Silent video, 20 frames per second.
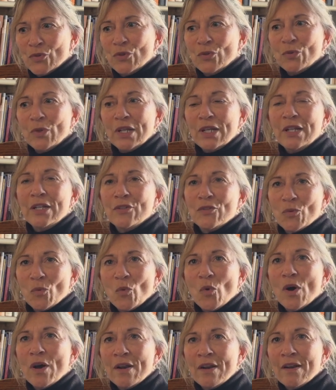to each
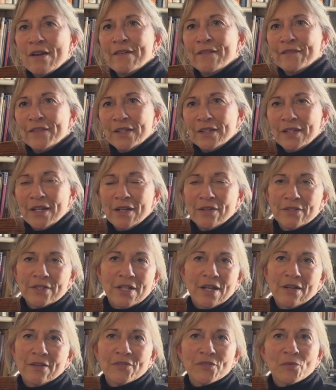one of the
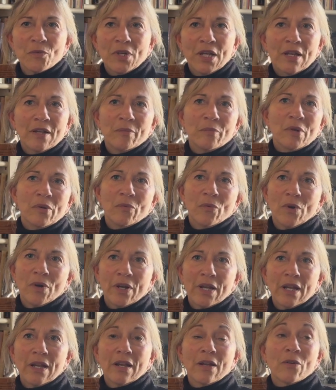downtowns we had been
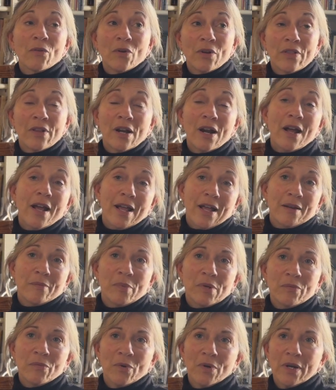working in or that I had
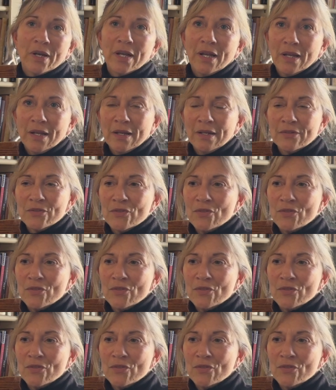been working in.